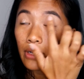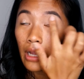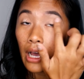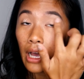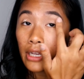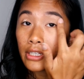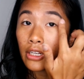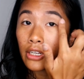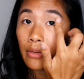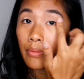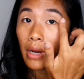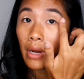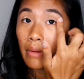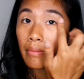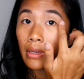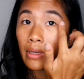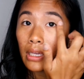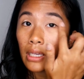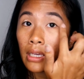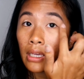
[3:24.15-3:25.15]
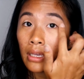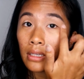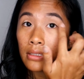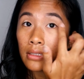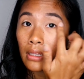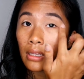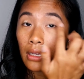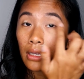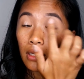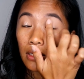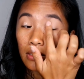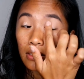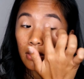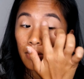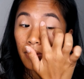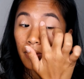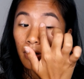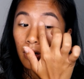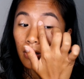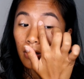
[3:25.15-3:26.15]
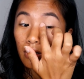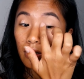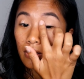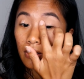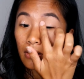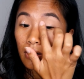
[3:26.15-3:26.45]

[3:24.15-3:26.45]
eyeshadow primer is the easy part.